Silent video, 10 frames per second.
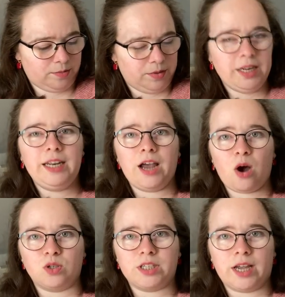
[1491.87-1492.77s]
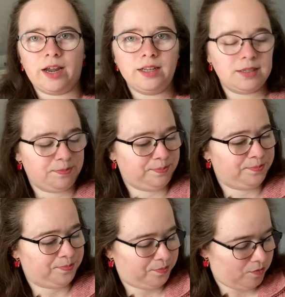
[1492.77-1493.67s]
Knitting Outside,
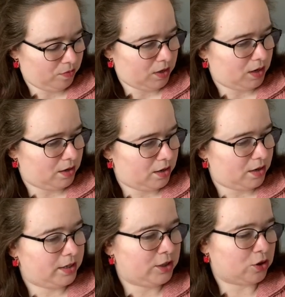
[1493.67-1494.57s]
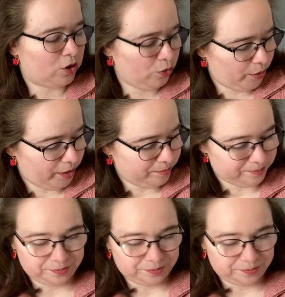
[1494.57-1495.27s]
this colorway.